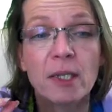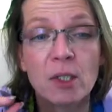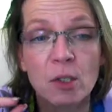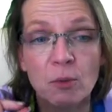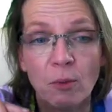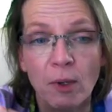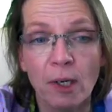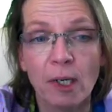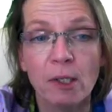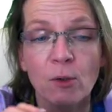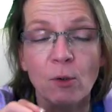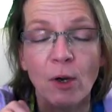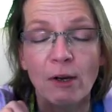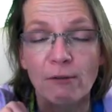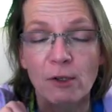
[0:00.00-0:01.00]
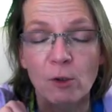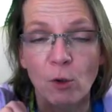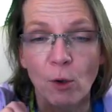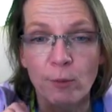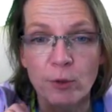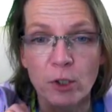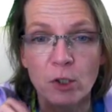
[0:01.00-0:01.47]
That's why you
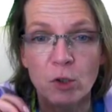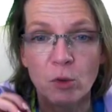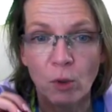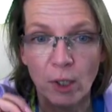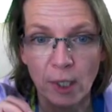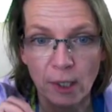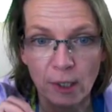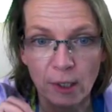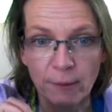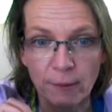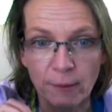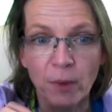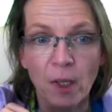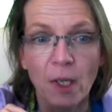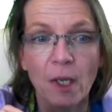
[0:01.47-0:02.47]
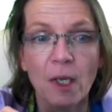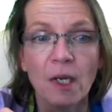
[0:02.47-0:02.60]
have the option to link.